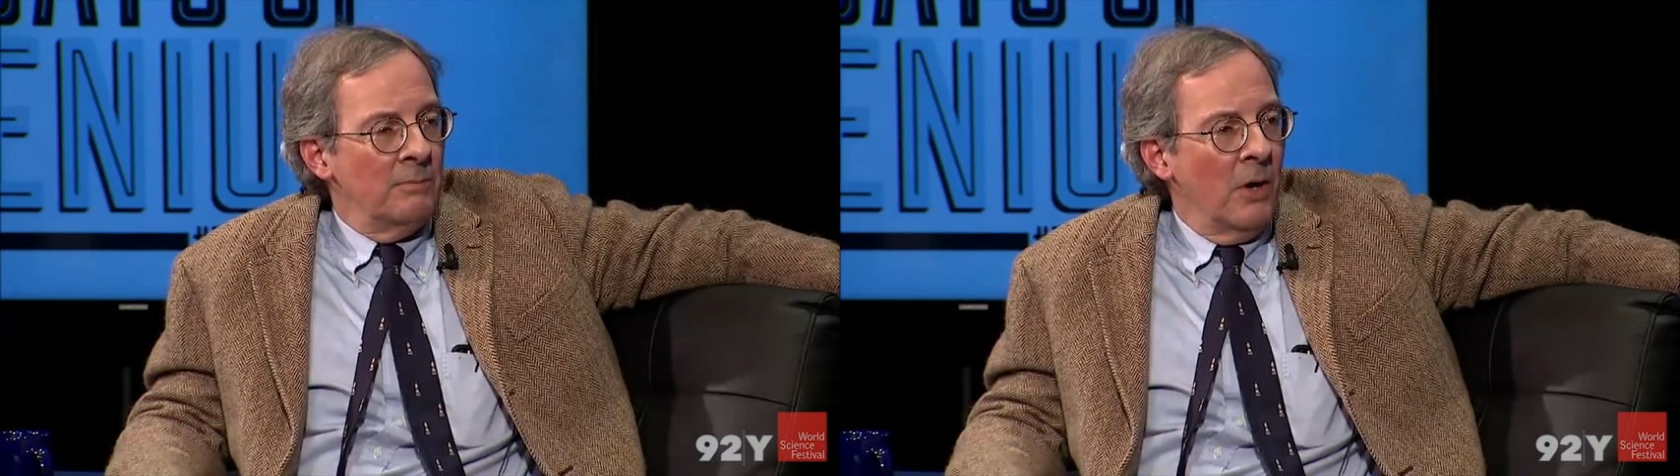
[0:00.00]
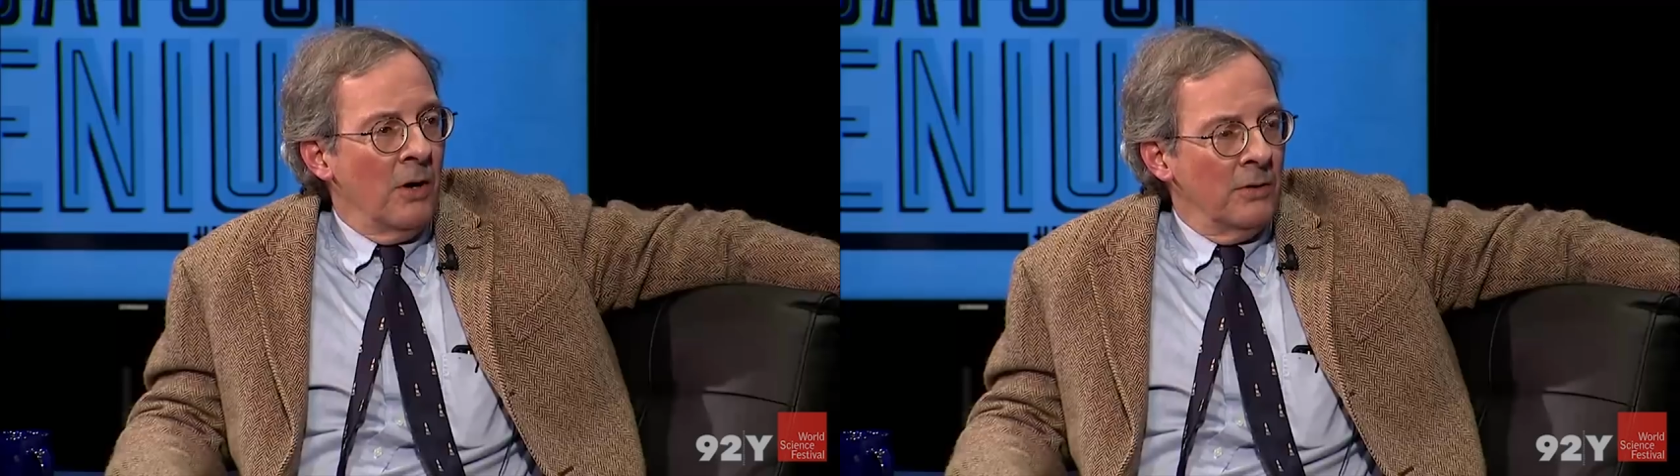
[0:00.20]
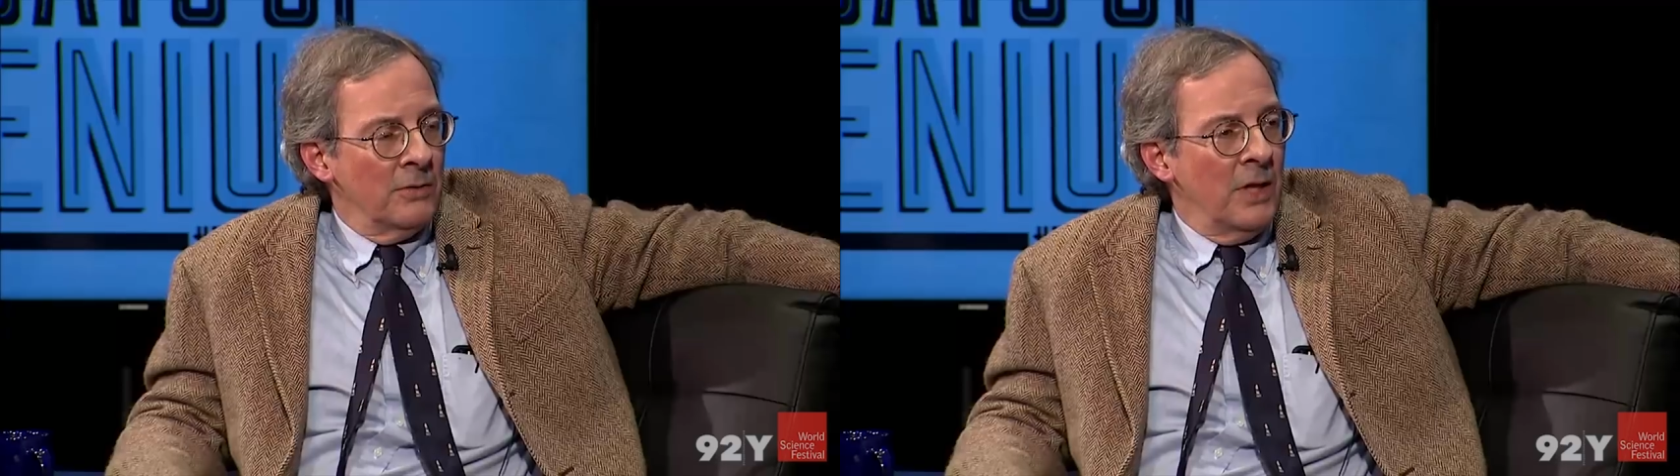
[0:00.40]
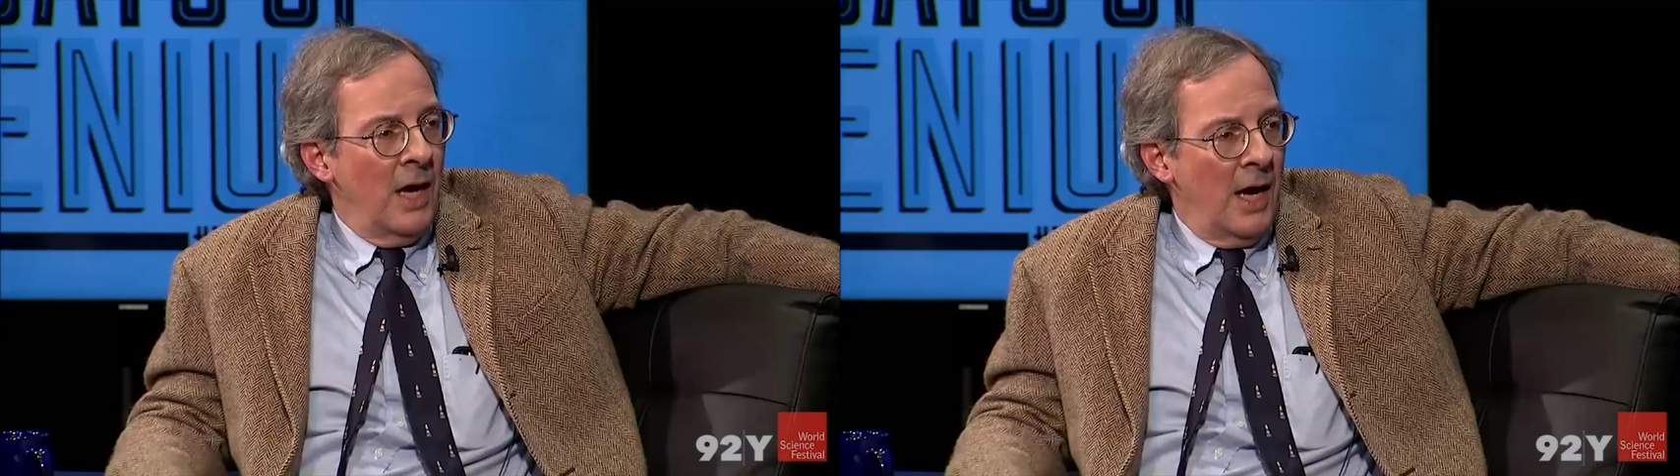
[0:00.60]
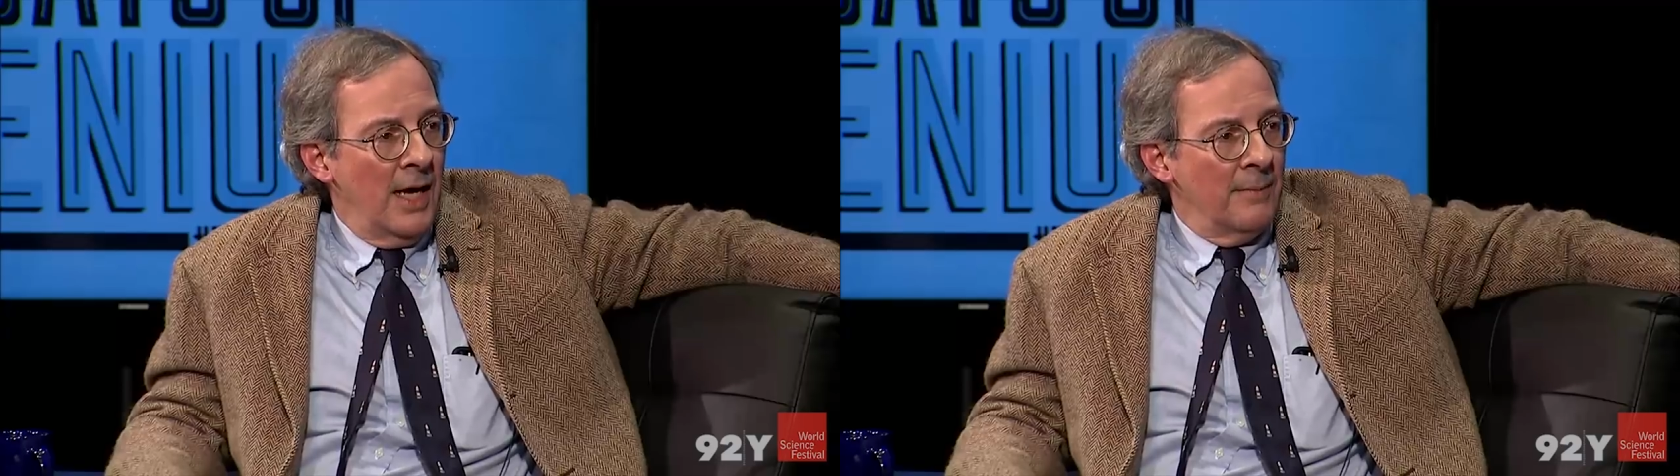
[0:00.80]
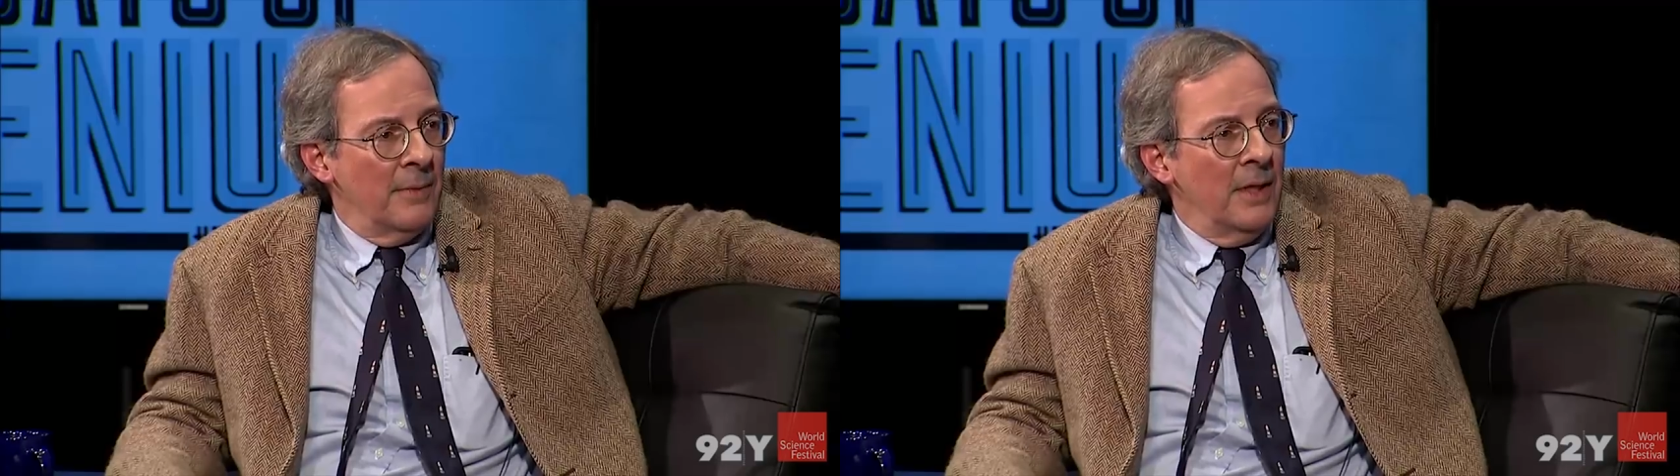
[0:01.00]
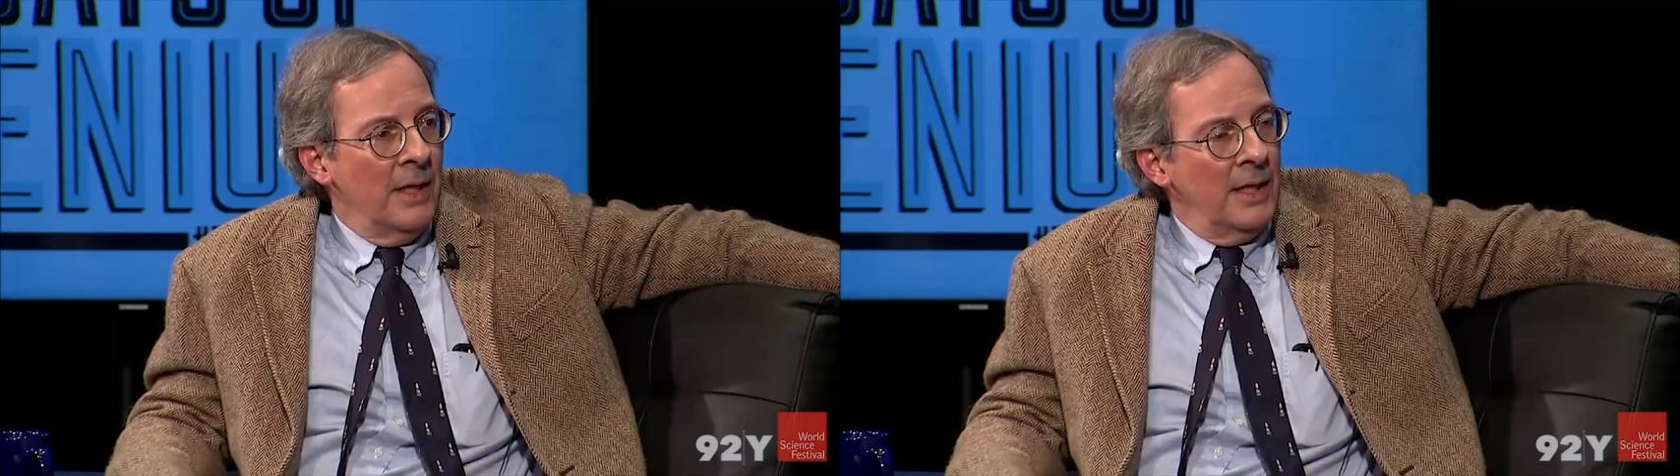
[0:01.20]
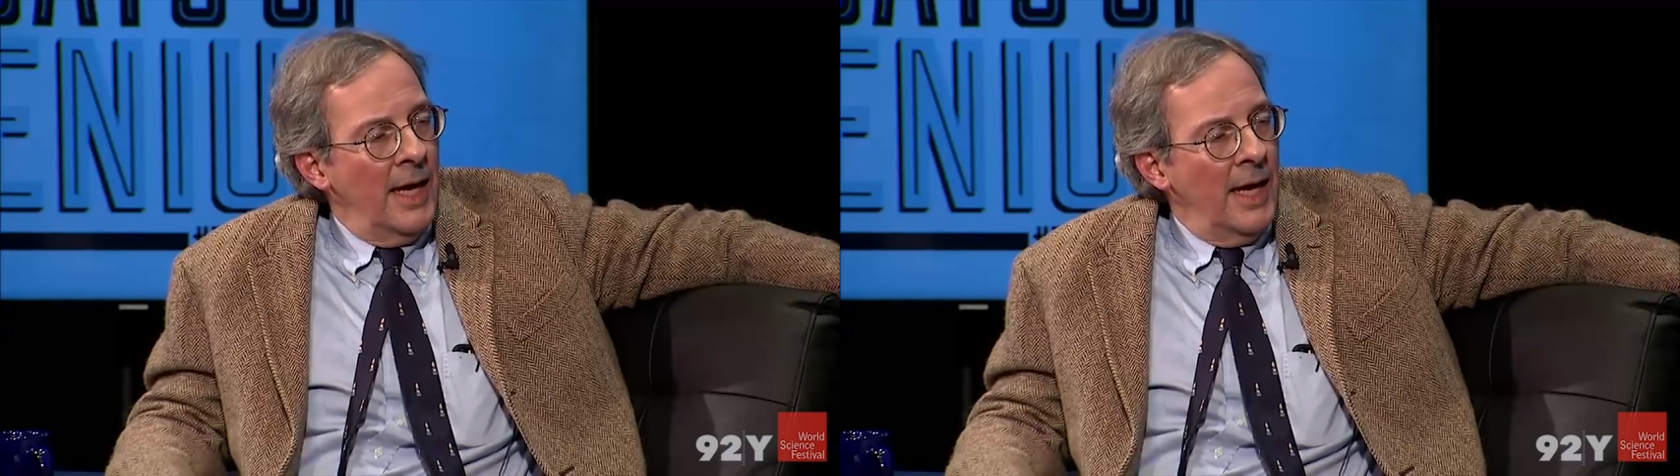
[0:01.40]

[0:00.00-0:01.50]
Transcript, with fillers: borrowed time. He